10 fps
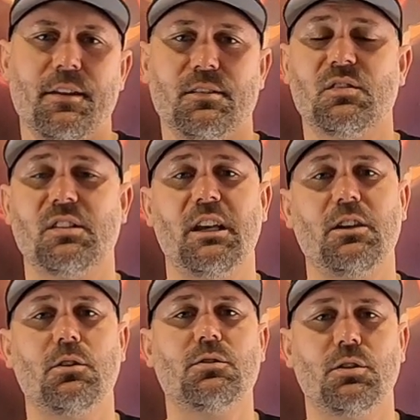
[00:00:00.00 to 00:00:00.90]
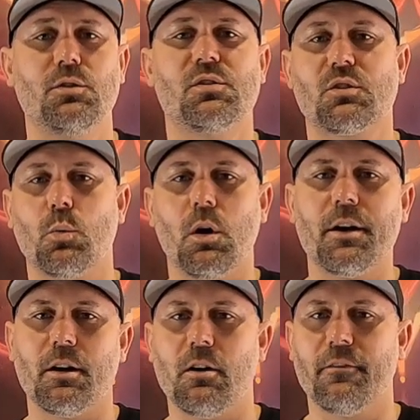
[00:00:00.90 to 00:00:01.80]
There's a CU2
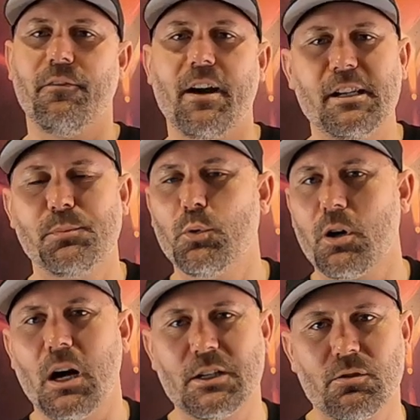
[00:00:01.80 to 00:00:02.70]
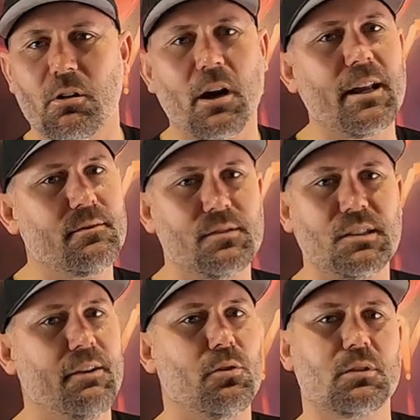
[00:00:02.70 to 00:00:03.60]
squad on Facebook. I tried
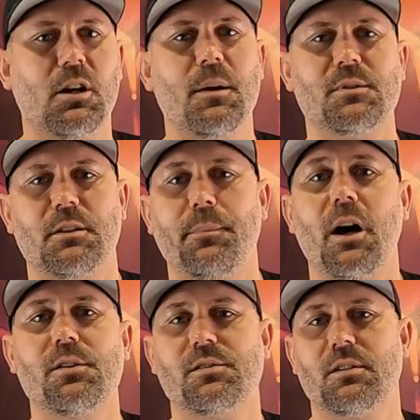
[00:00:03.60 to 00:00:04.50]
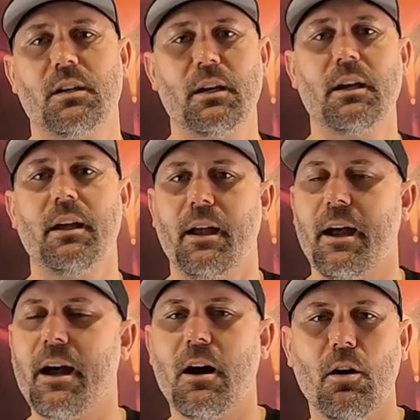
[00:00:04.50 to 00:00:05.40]
several times to post
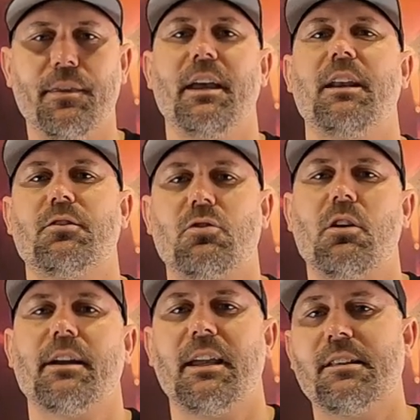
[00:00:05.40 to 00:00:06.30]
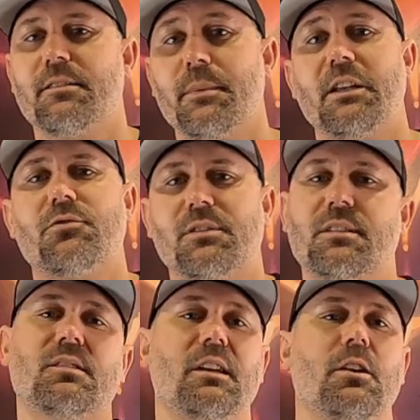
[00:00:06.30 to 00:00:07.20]
on there to try and get some
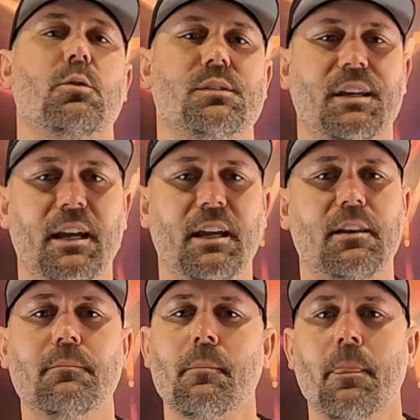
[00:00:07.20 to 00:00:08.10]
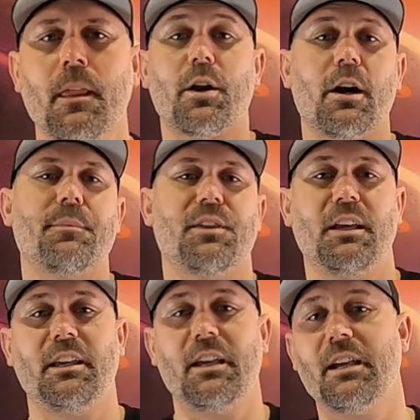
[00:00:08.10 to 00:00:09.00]
interest to see who is keen. What I'm
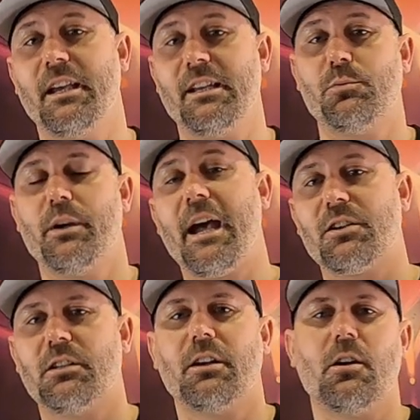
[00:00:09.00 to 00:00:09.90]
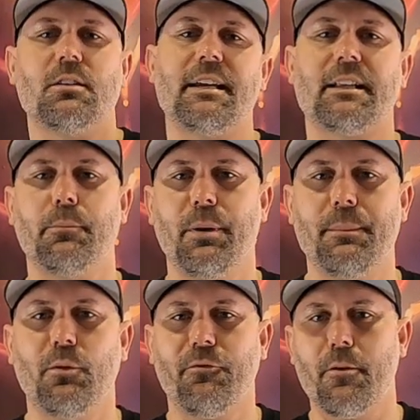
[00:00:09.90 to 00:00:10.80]
thinking is we actually contact the
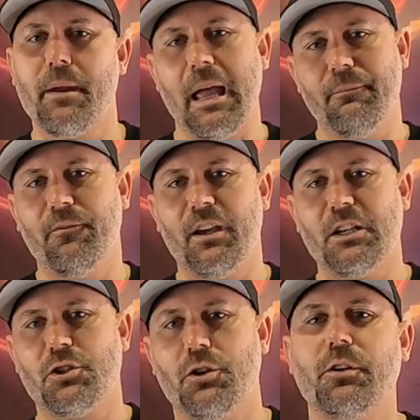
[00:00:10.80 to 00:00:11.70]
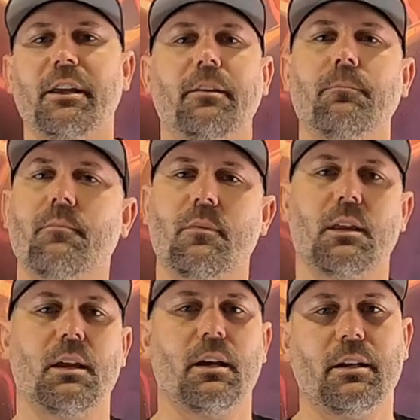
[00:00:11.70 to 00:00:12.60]
people from MV Tuning,
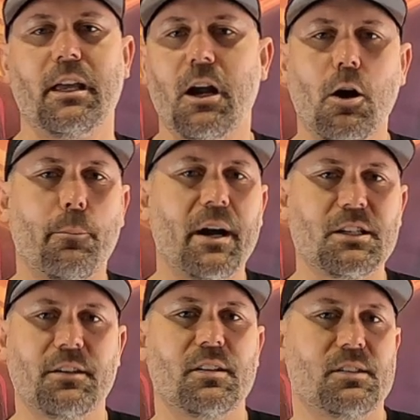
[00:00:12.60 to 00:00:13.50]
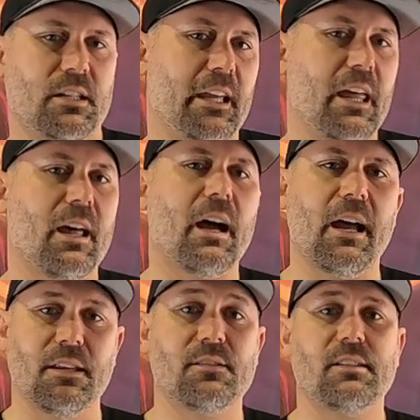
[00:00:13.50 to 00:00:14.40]
get a whole bunch of us
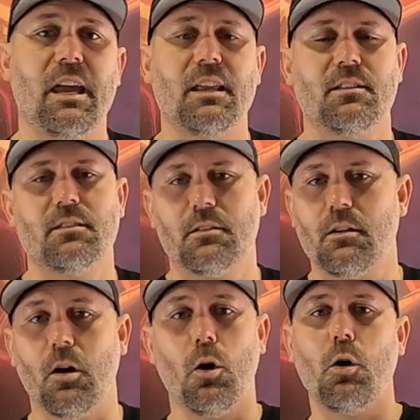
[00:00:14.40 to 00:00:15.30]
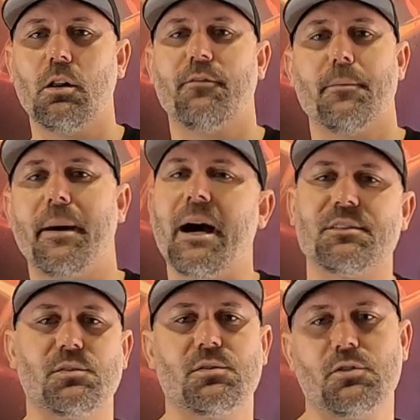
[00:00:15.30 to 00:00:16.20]
together and send all of the
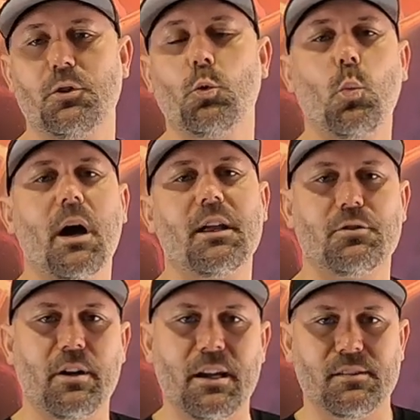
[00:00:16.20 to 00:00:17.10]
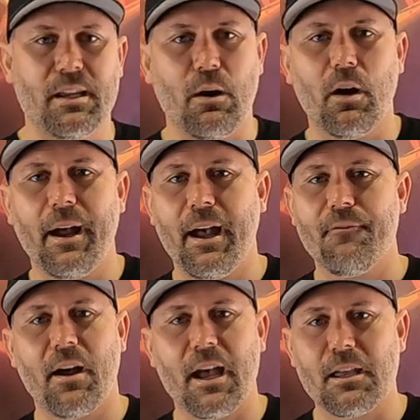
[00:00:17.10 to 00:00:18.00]
parcels to one address. Now, I
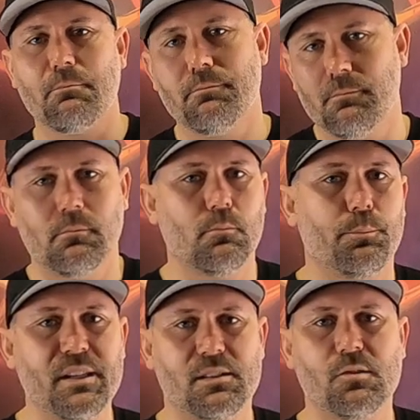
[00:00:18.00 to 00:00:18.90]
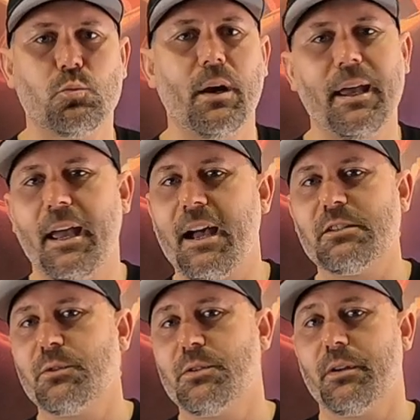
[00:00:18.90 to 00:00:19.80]
have a business
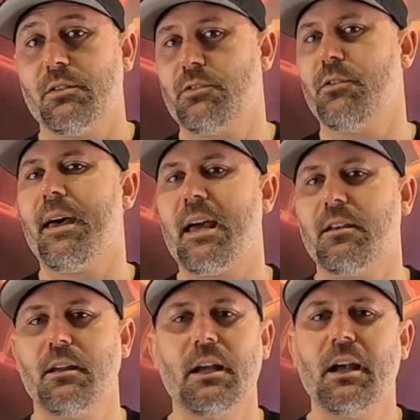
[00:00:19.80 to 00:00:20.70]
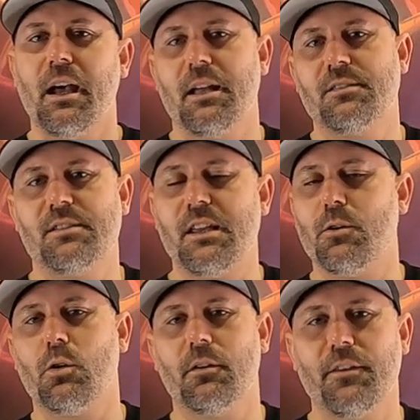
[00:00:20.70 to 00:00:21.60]
warehouse which we could do that and
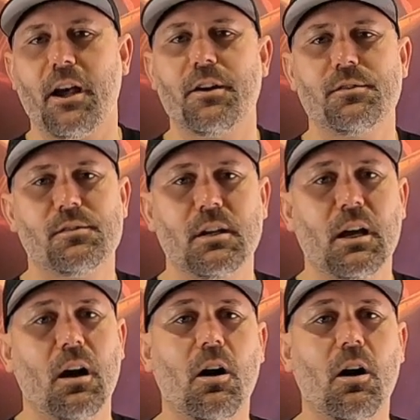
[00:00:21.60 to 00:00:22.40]
send all of those